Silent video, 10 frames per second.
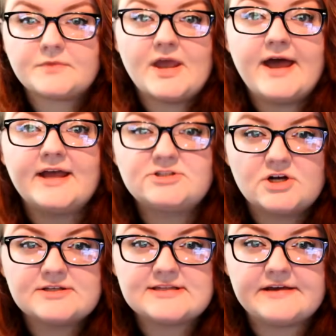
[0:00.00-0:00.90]
A
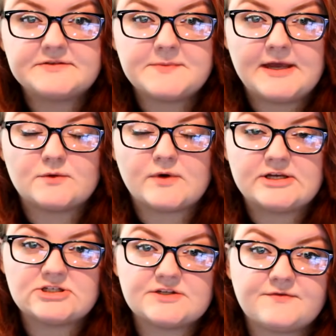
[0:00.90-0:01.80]
hedgehog's lifespan
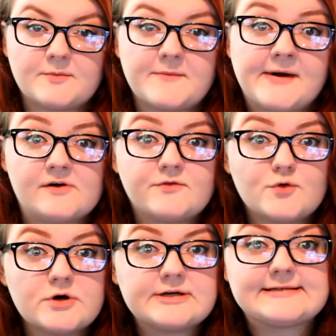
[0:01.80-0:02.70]
ranges from about
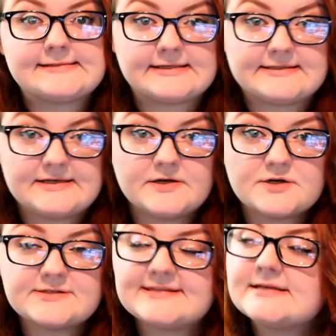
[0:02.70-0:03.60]
four to six
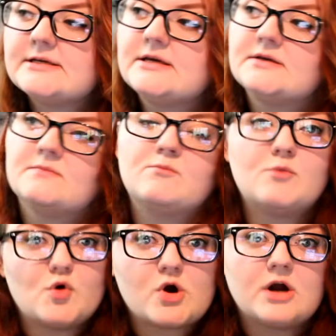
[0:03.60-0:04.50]
years,
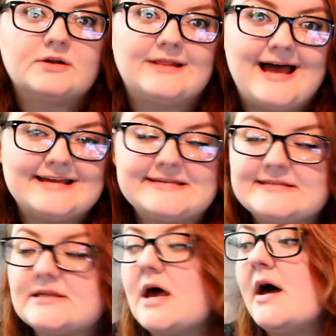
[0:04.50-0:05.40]
more or less.